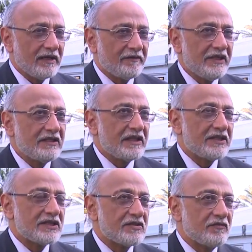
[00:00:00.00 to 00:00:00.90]
feel that
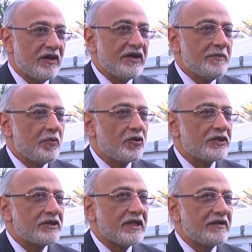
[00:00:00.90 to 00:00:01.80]
it's very
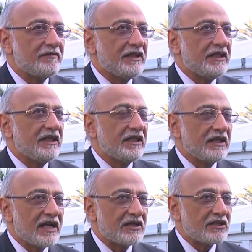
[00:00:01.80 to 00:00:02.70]
important that we
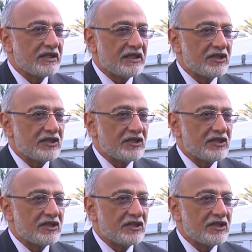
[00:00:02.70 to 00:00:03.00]
get the